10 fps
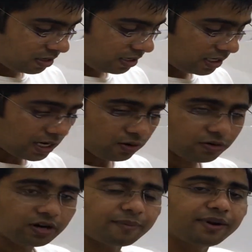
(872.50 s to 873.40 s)

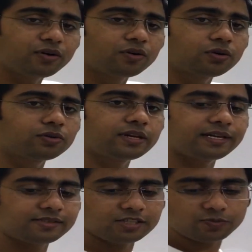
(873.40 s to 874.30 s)
Now coming on to the
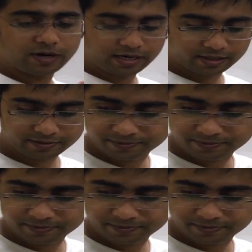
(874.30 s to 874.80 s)
resistance part.